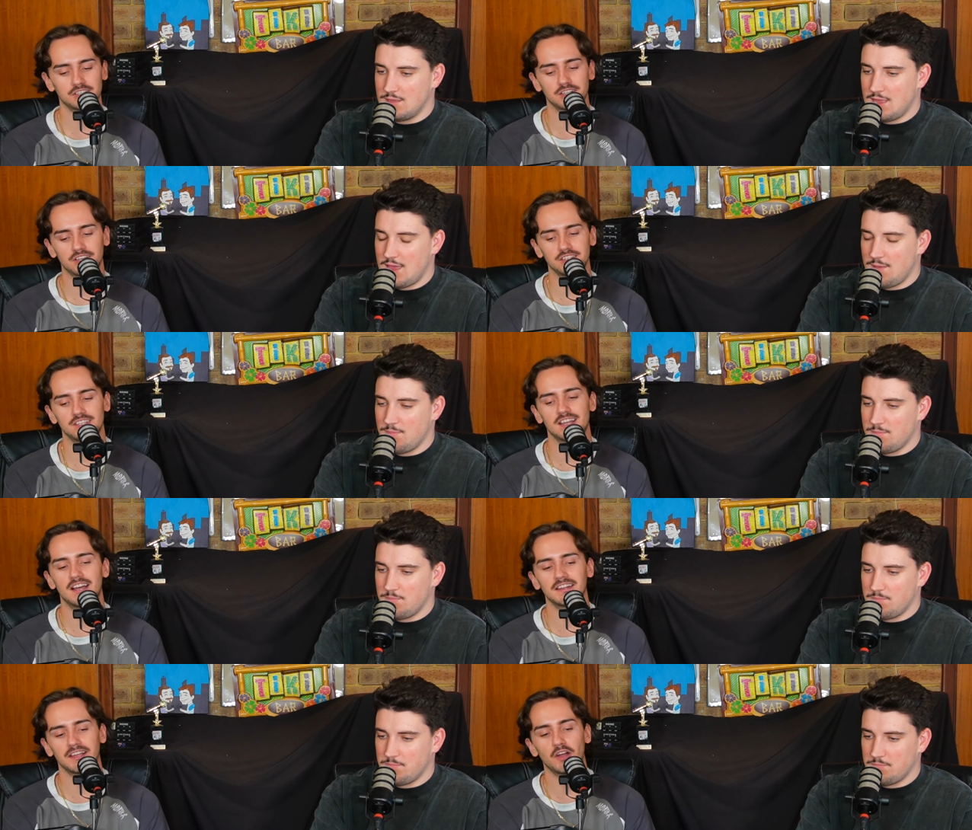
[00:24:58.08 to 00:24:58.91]
Speaker 1: You know, yeah. you
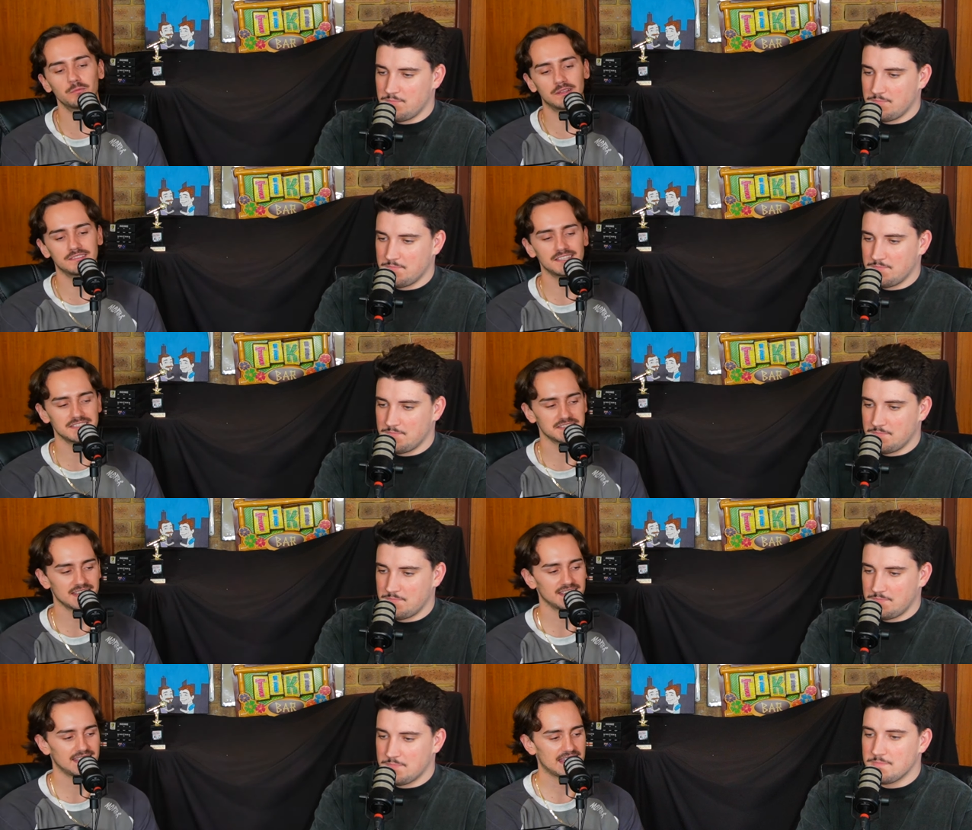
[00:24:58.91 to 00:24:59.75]
can't help when things
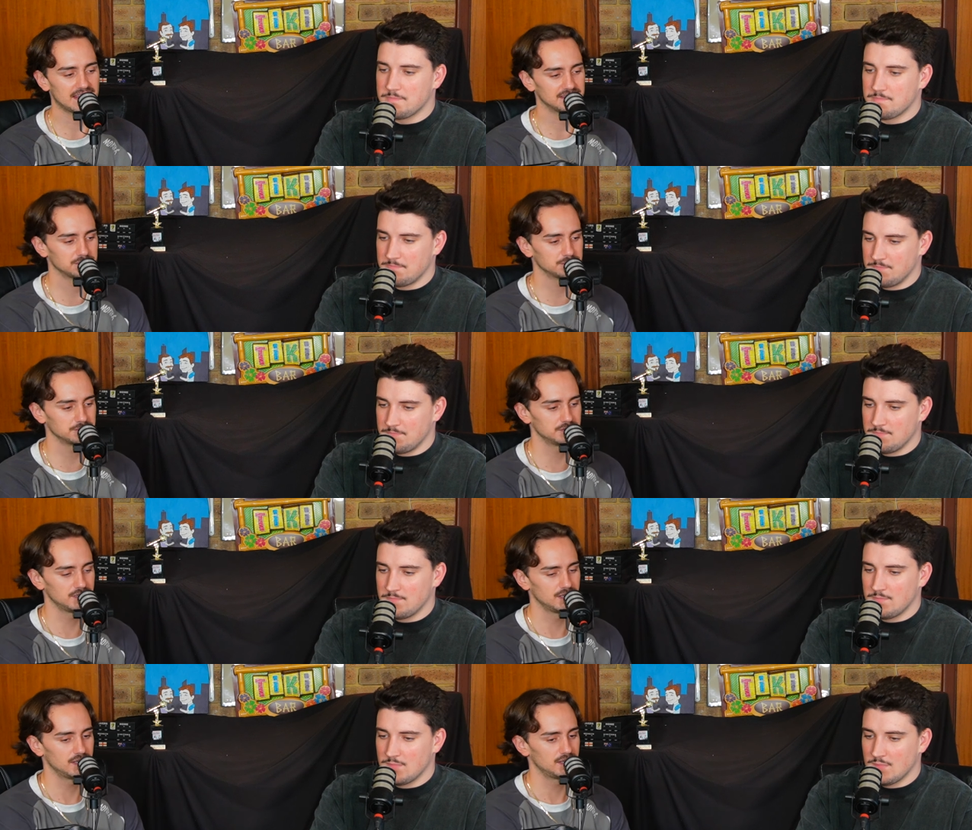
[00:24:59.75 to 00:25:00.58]
get canceled mm-hmm.
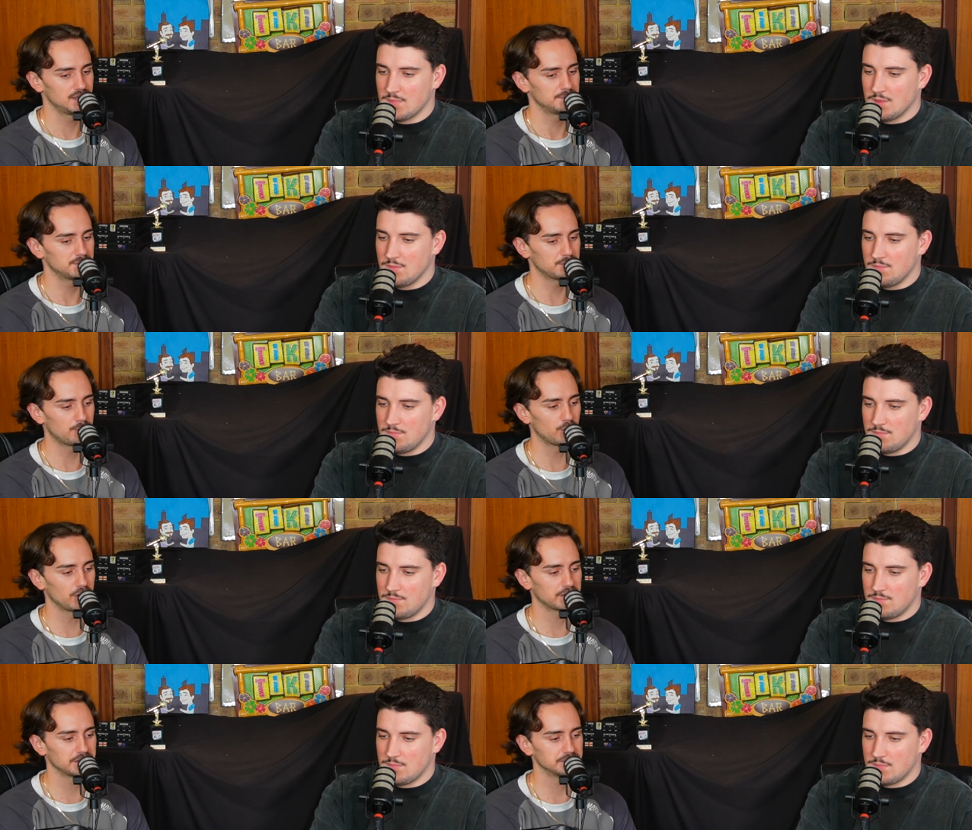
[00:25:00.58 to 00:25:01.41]
but we're
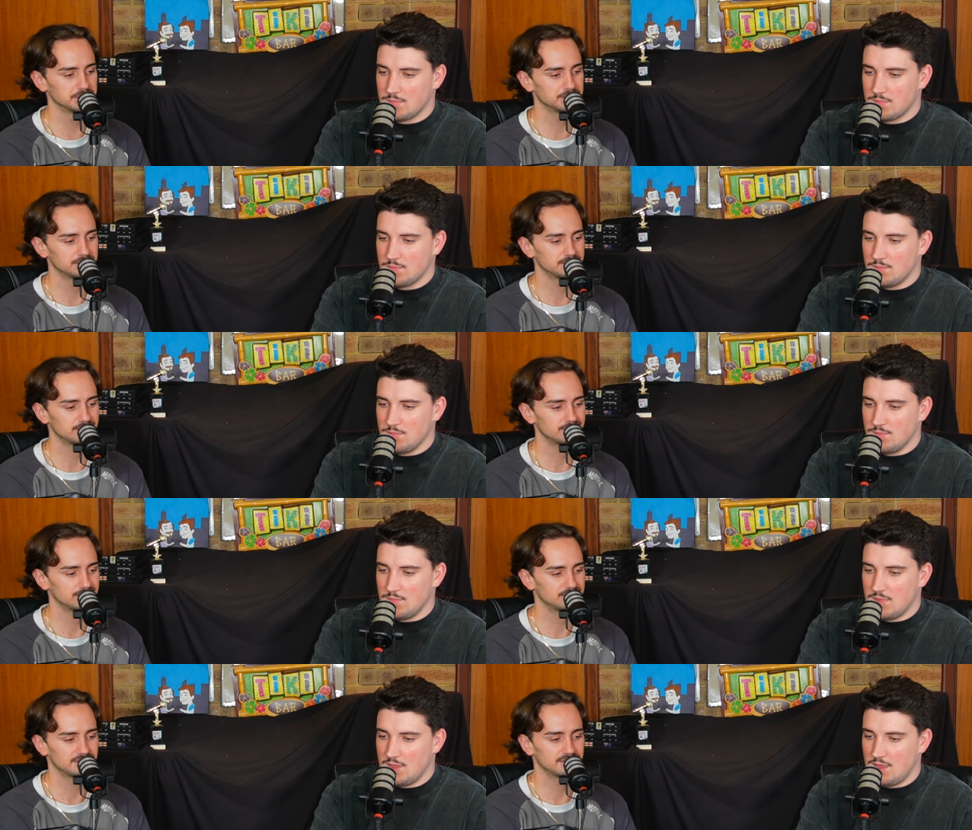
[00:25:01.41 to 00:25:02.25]
working.
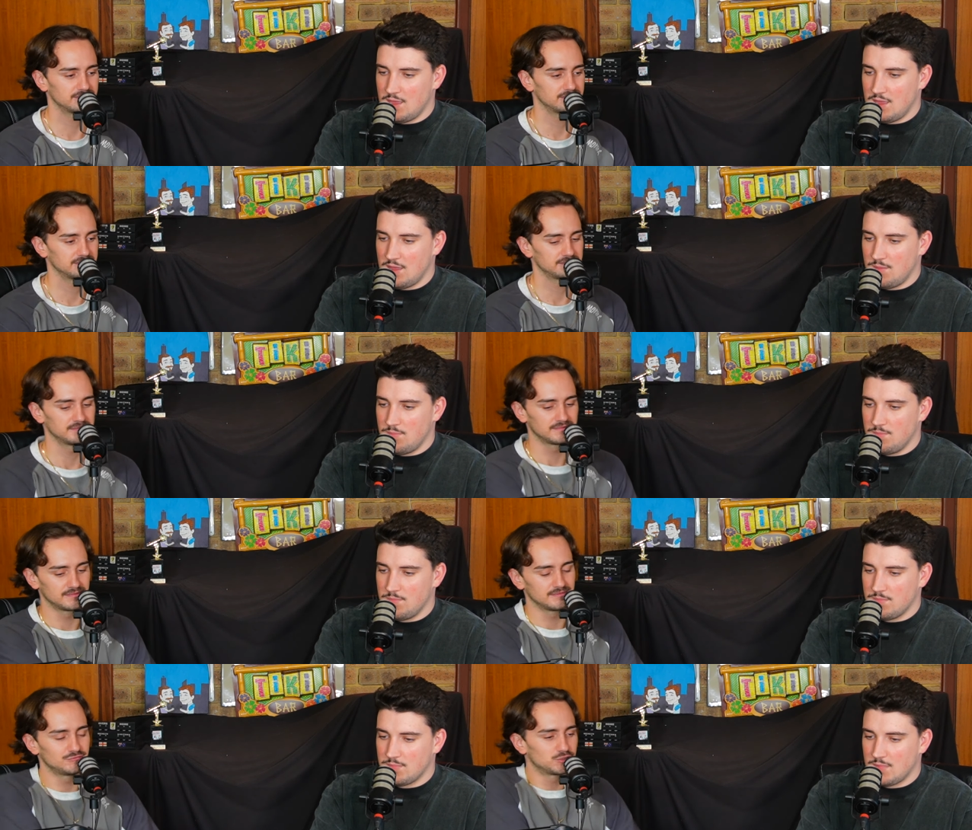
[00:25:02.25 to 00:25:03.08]
The um,
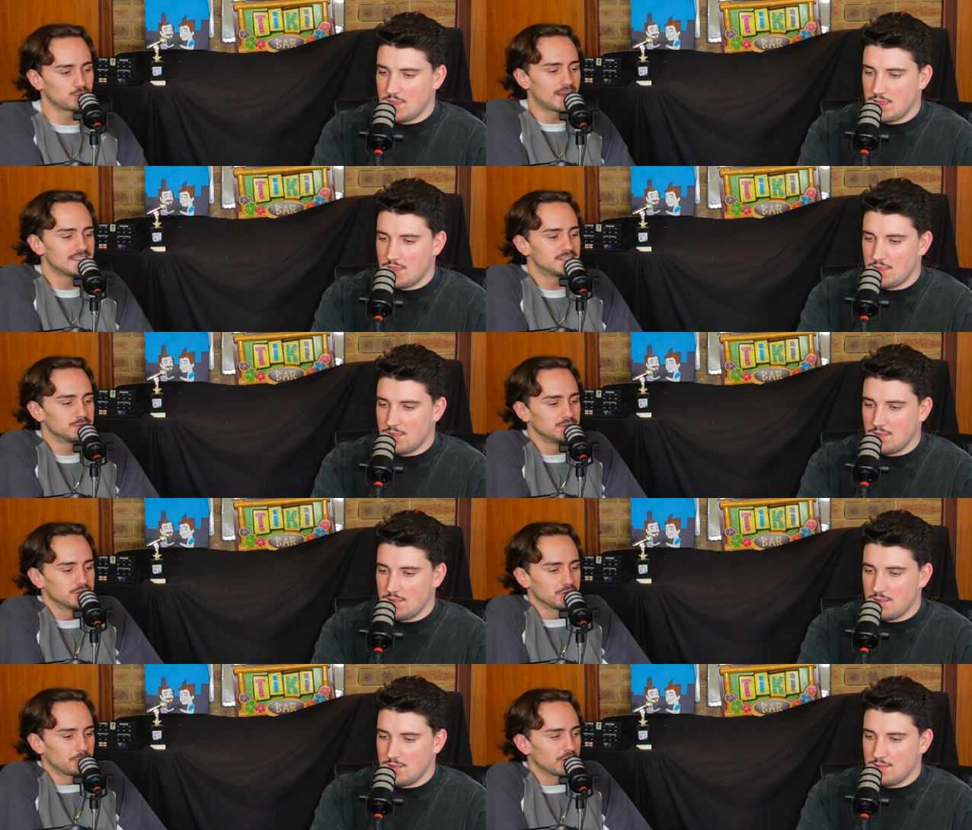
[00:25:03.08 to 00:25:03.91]
just wait till
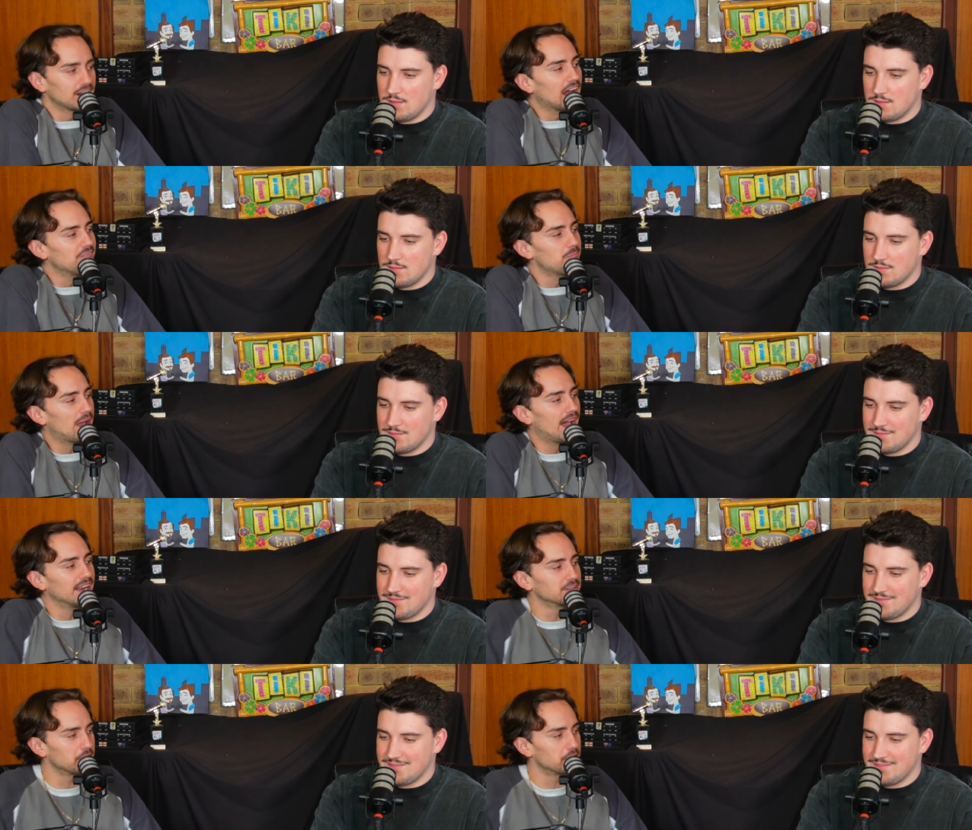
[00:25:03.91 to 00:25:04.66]
Europe. We're going to have mad